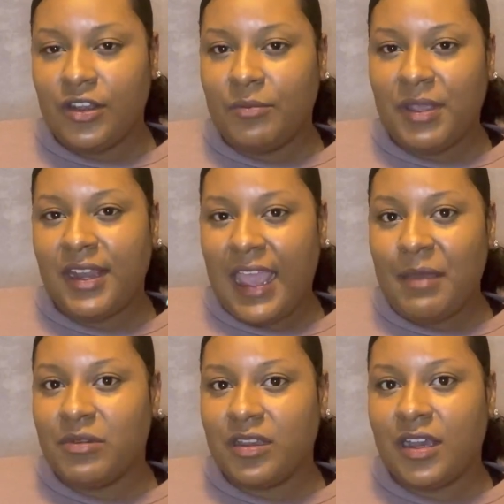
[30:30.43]
being
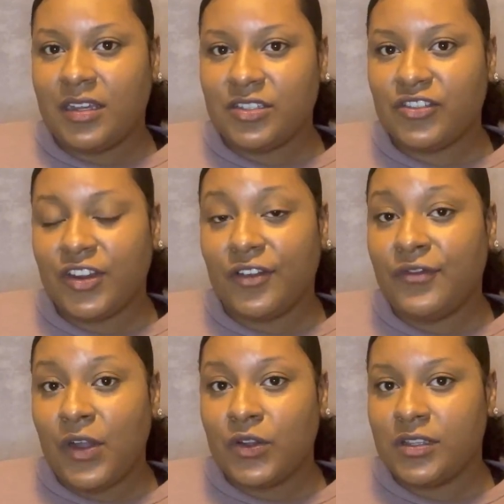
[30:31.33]
able to concentrate or
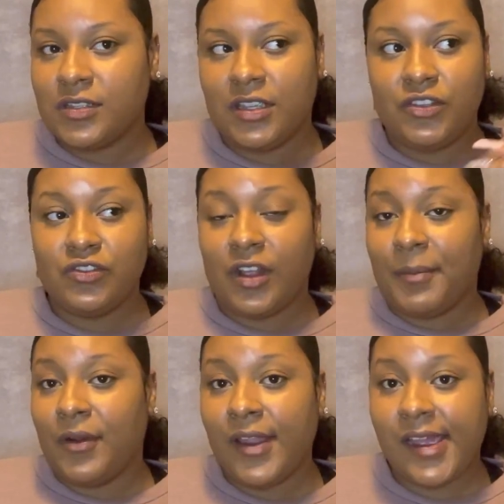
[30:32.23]
focus, and you start
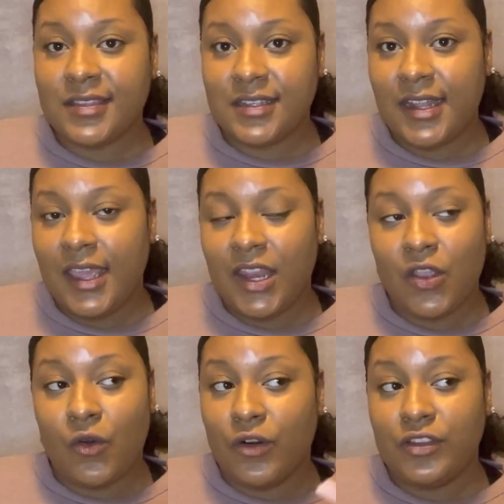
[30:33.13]
procrastinating,
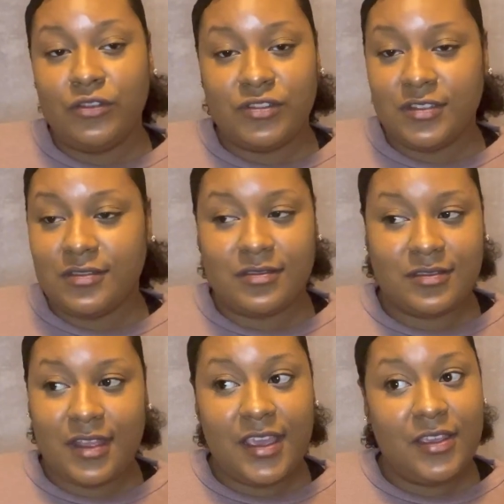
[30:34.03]
or you just
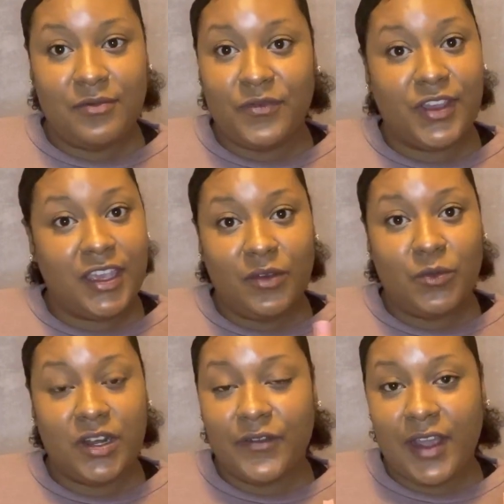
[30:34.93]
say forget
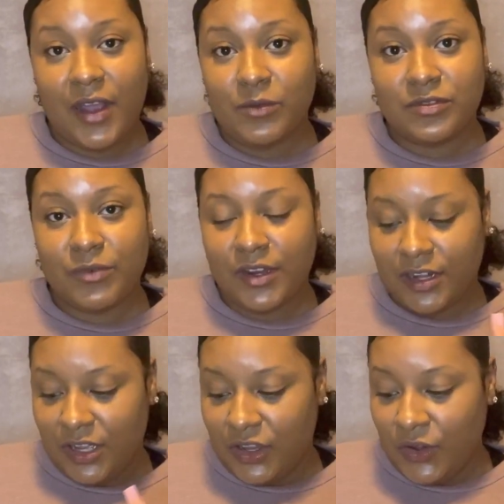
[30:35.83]
whatever I was working
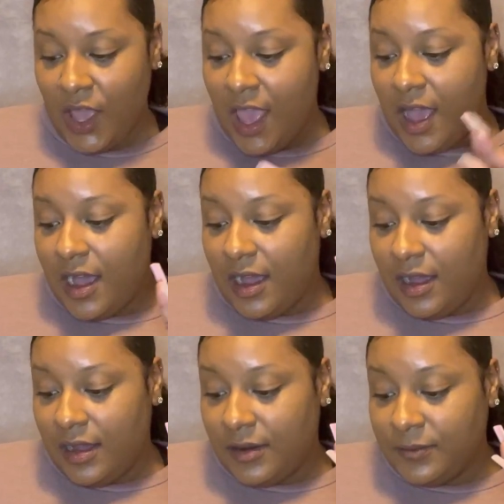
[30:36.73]

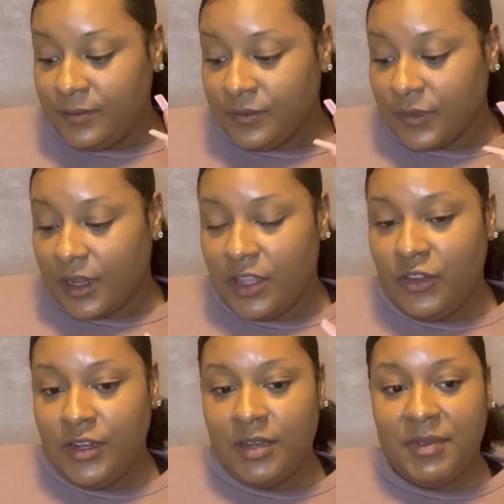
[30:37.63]
on.
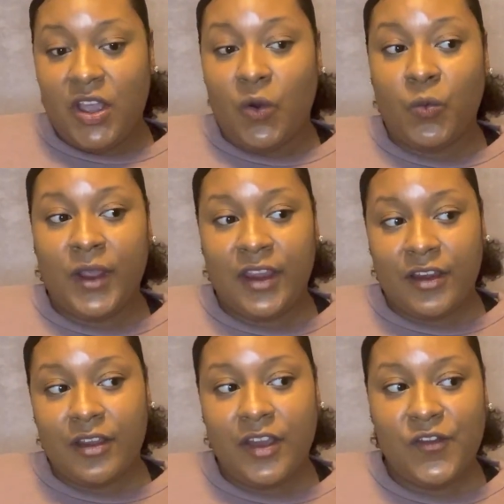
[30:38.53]
You need to be
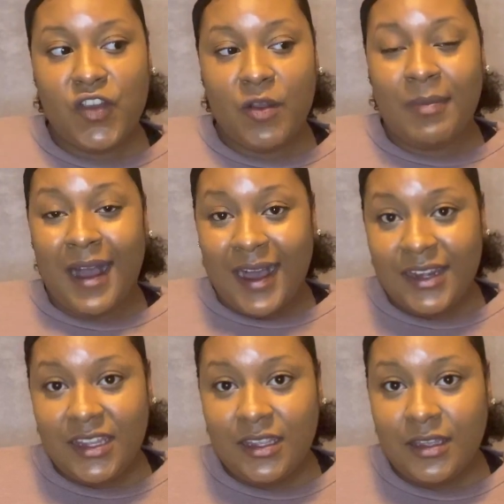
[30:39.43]
aware of your
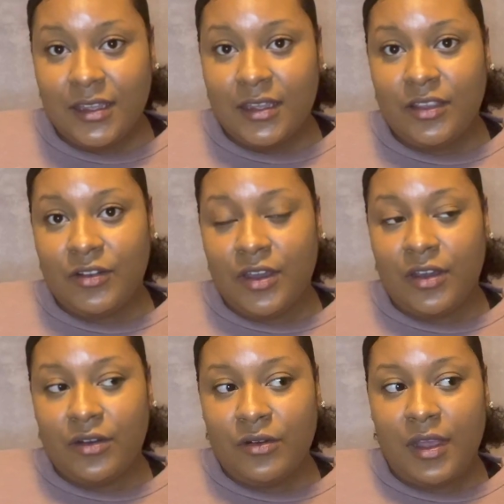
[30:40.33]
body. You
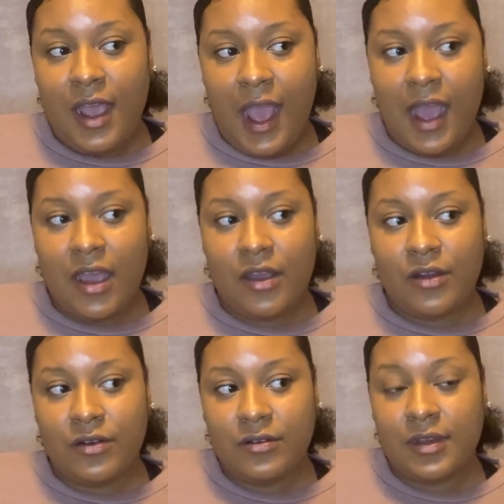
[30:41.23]
know
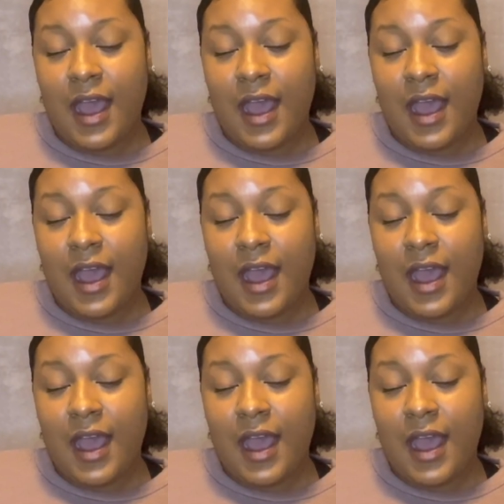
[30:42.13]
how